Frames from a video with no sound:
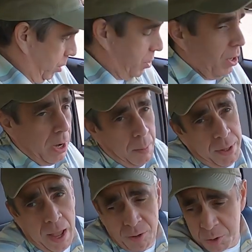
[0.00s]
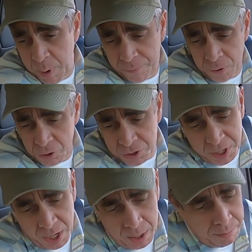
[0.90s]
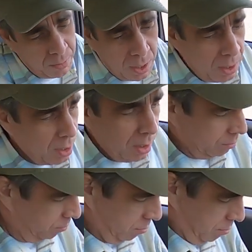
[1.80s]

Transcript: worked good. I mean, that was my first time. It